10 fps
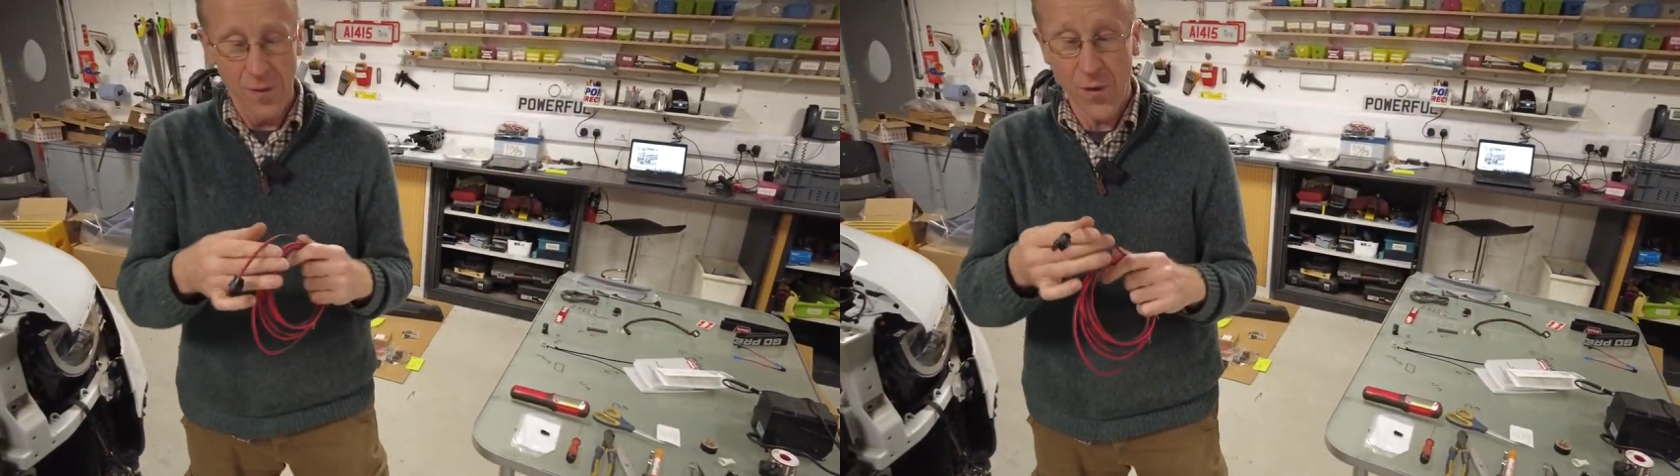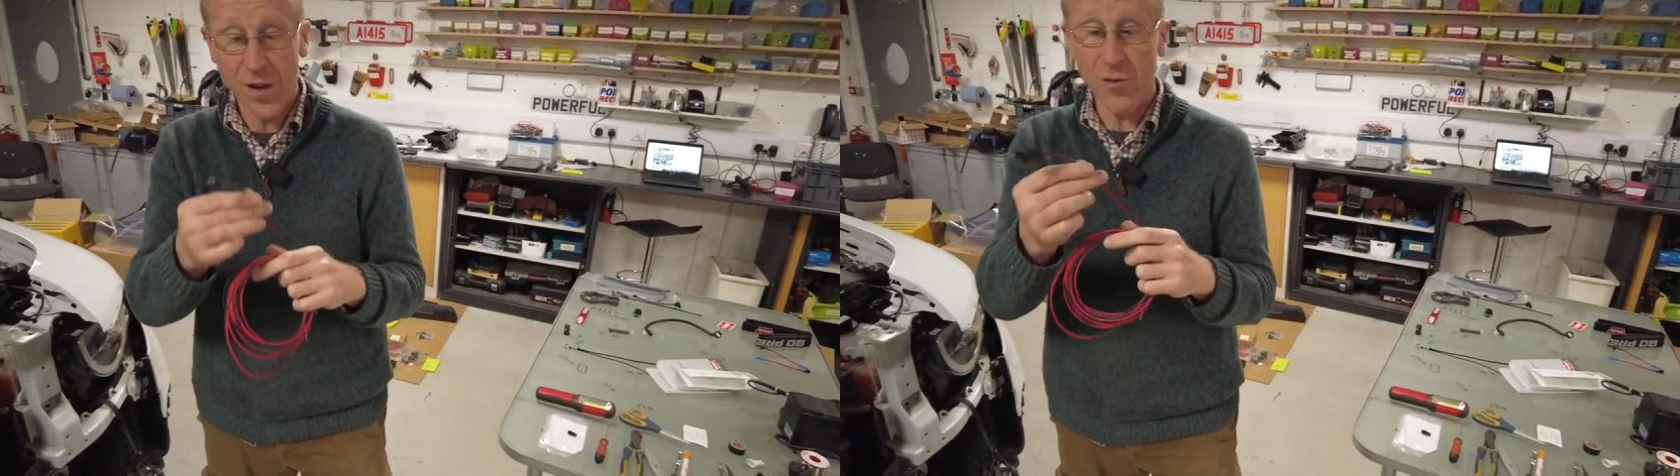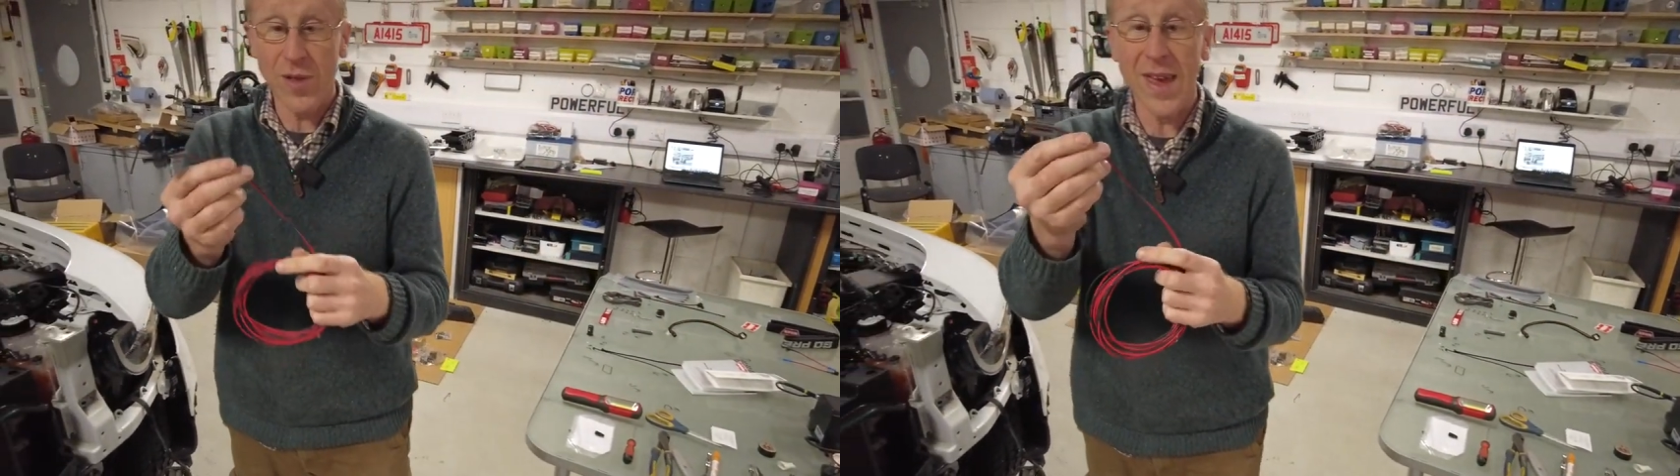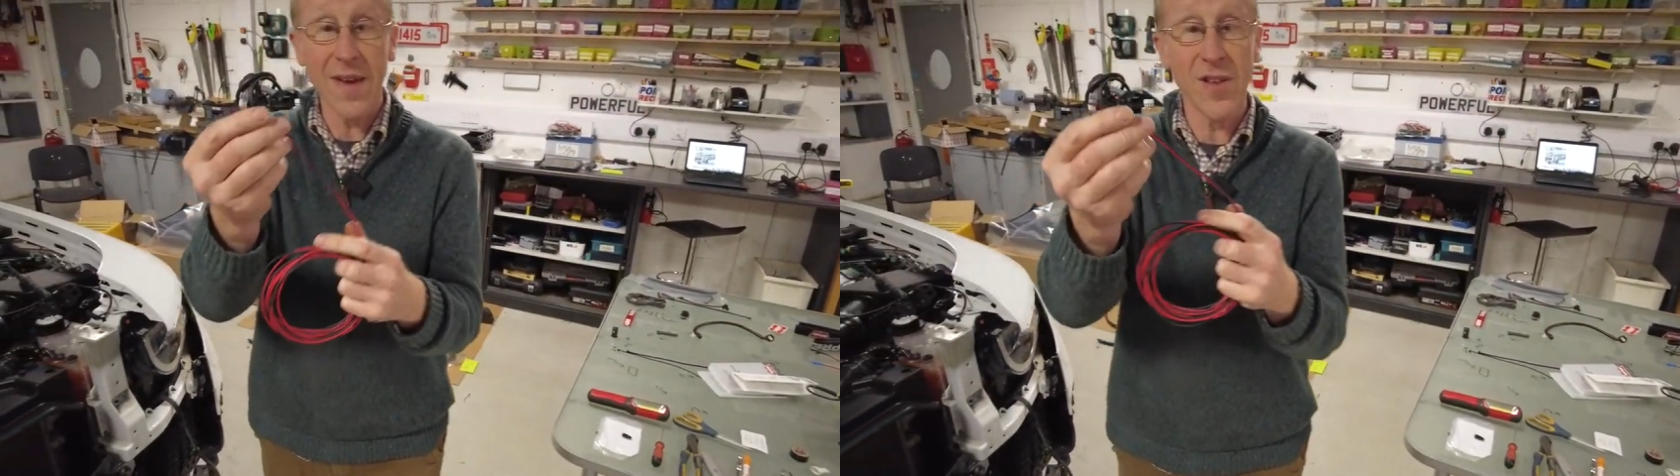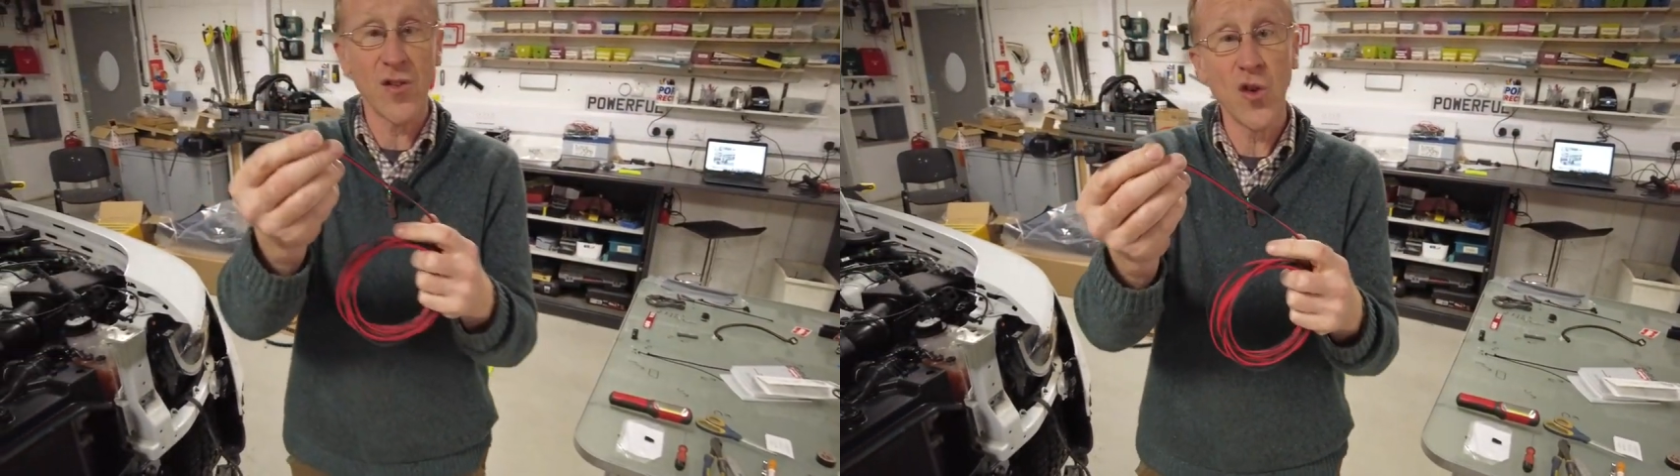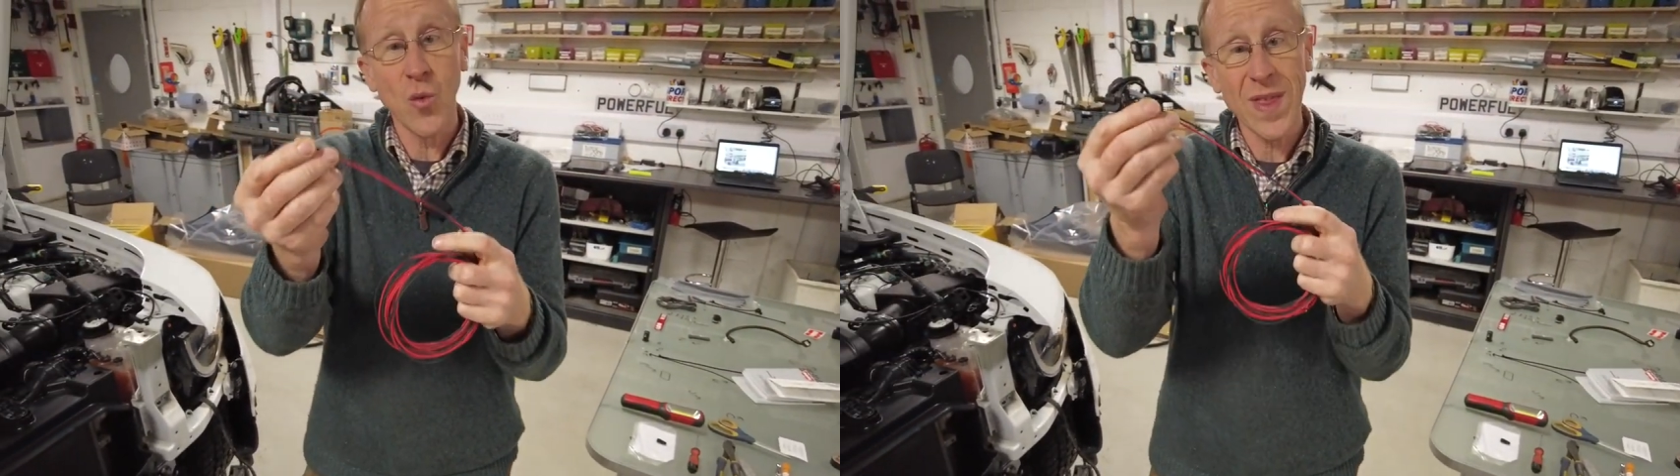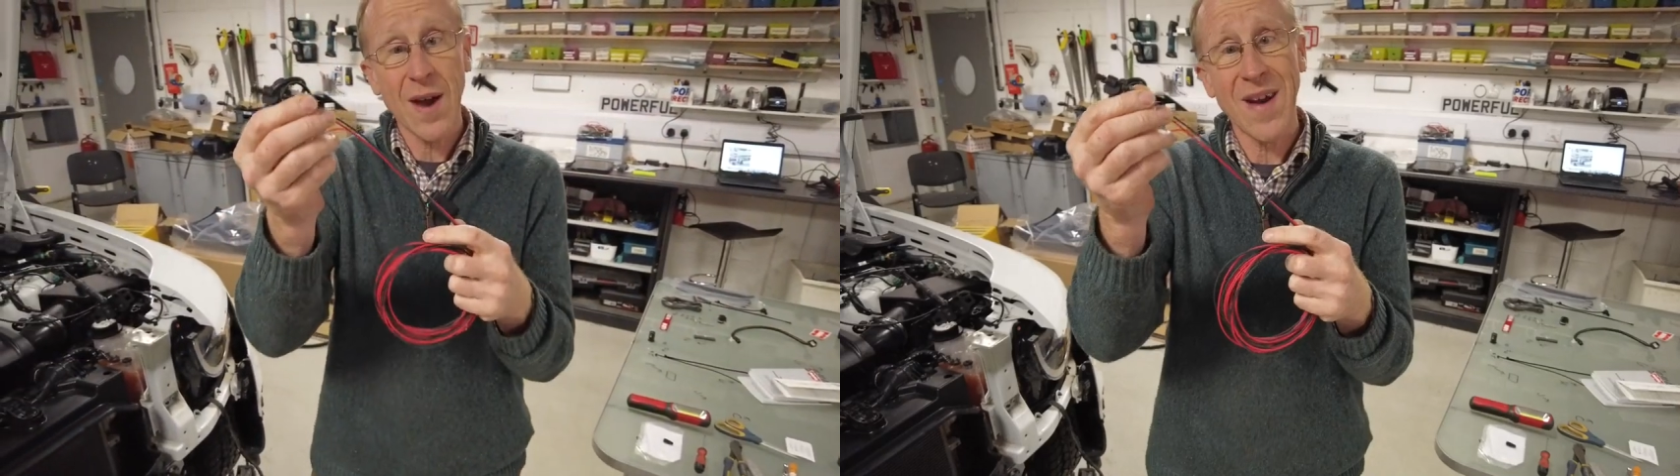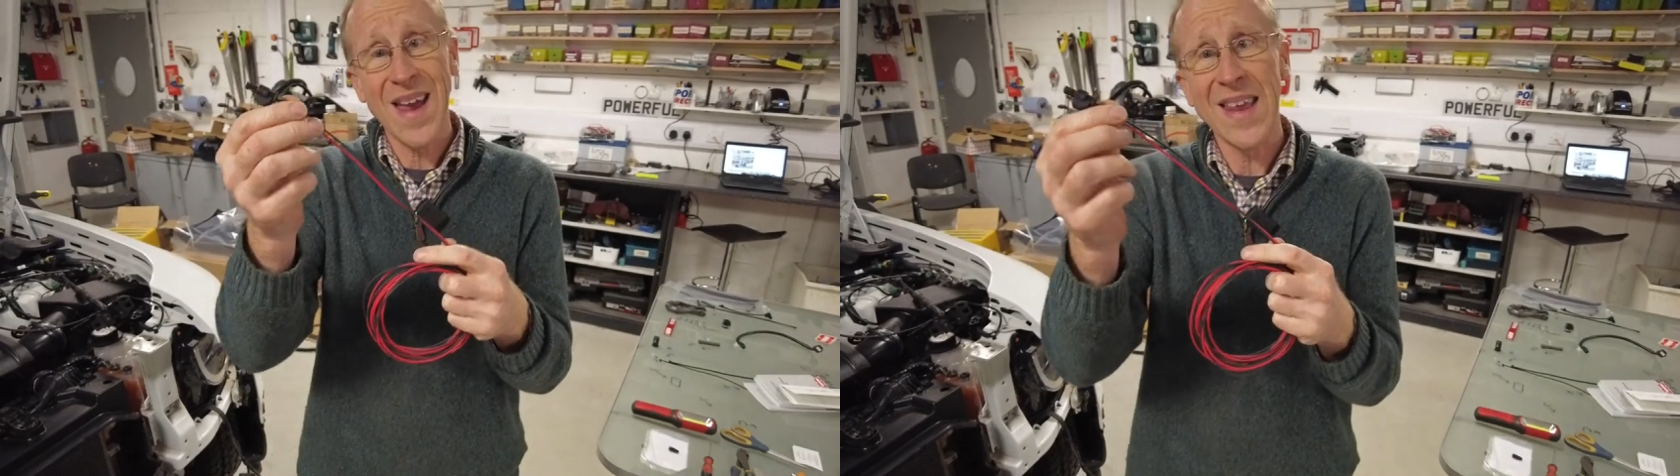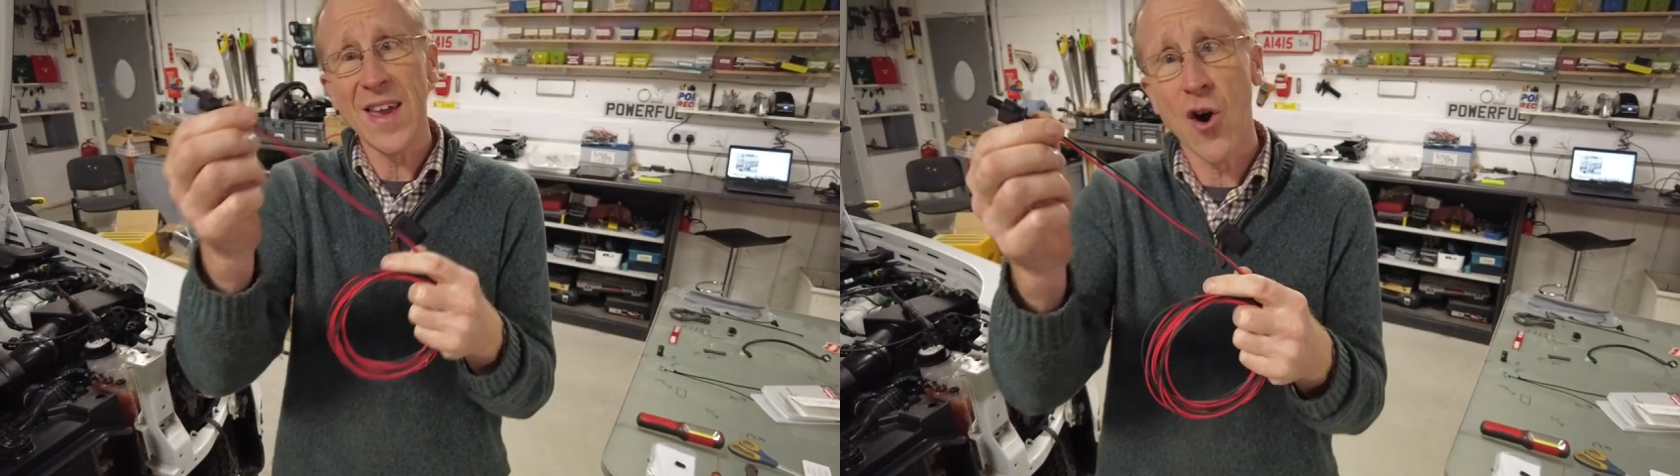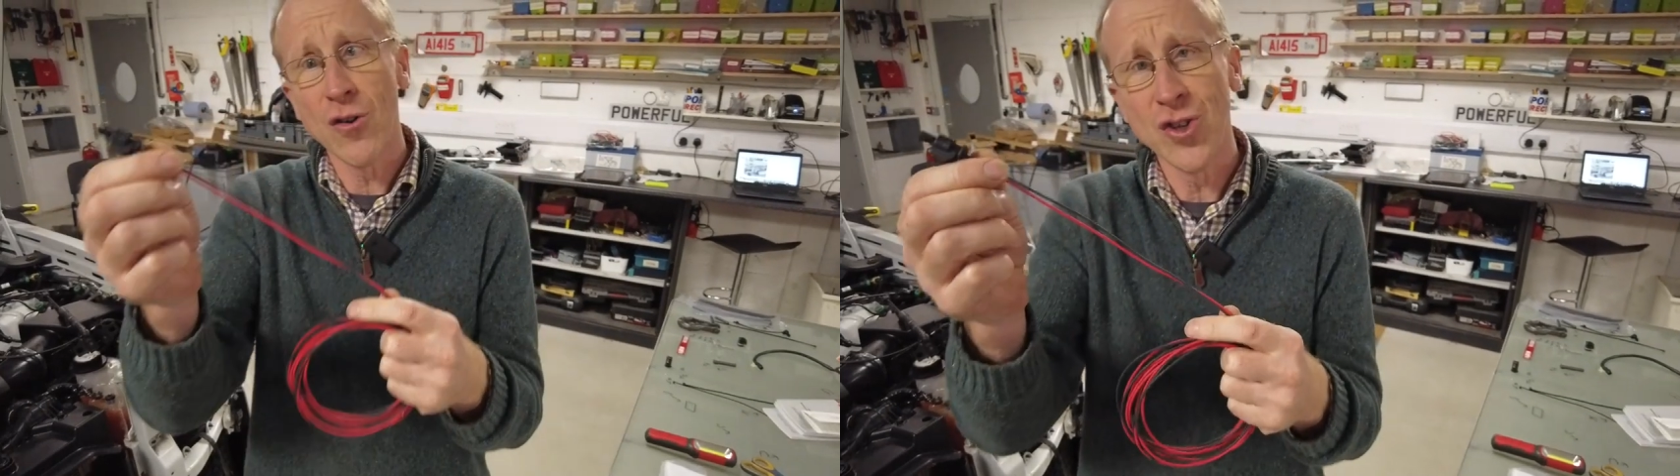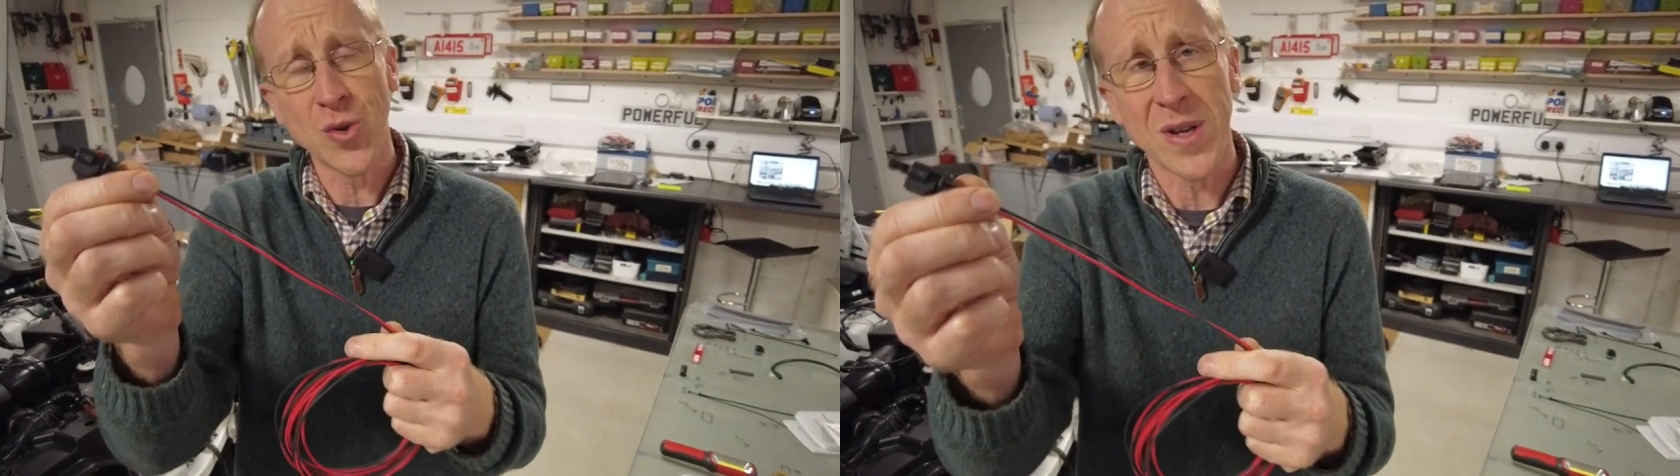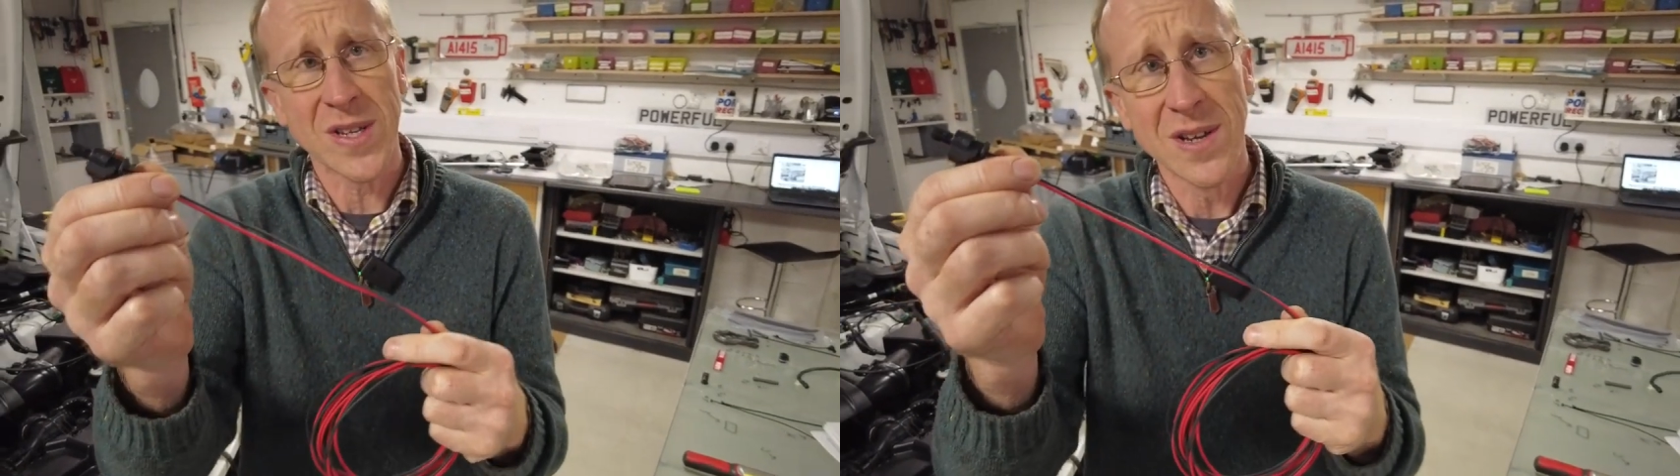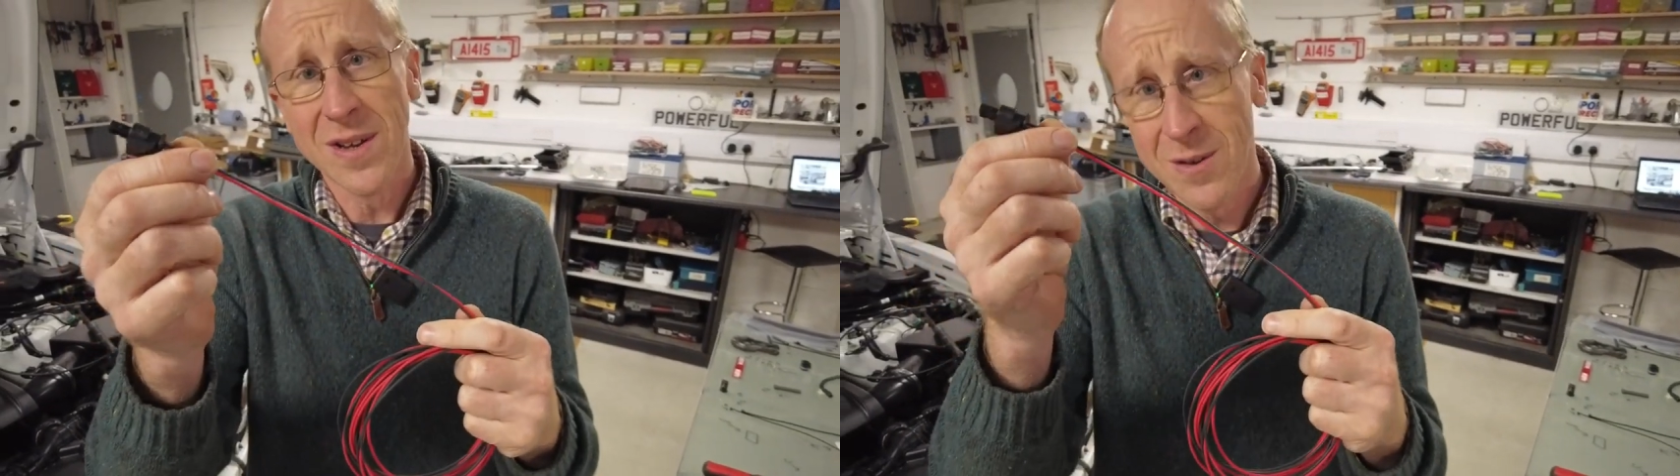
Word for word: First of all, they give it to you without any conduit,